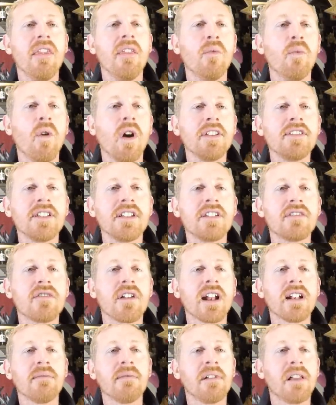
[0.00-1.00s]
What's
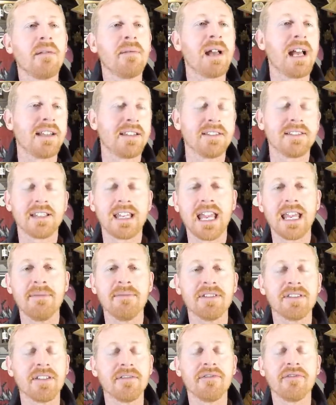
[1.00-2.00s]
incredible about this game
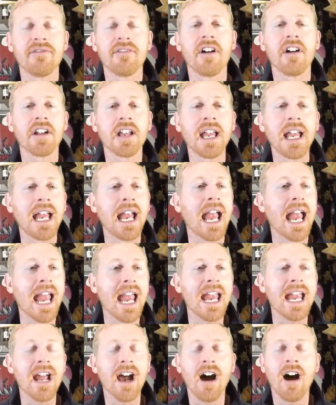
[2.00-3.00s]
is the fucking
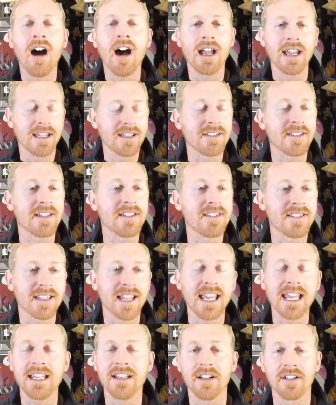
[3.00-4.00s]
AI is
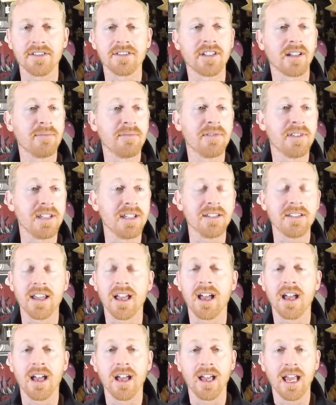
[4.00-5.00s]
insane on some of these
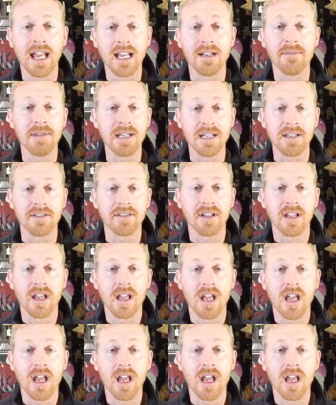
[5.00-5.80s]
enemies.